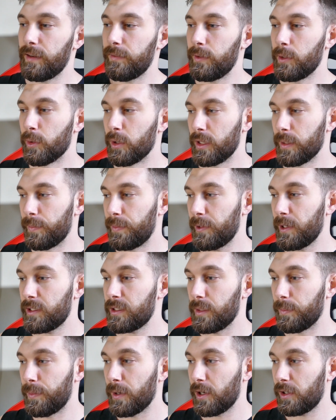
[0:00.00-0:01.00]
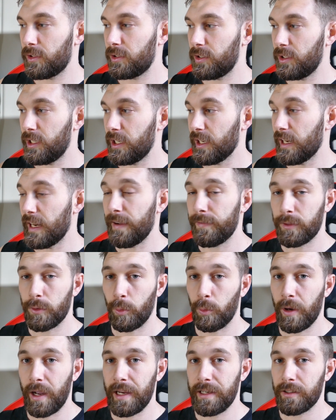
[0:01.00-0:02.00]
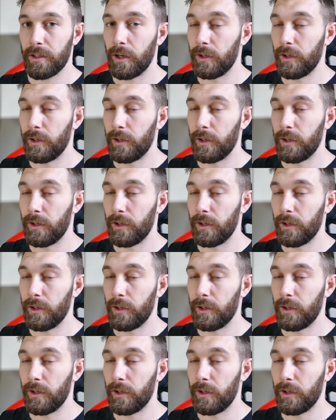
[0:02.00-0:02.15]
If you want the rest of the box, you're going to have to wait.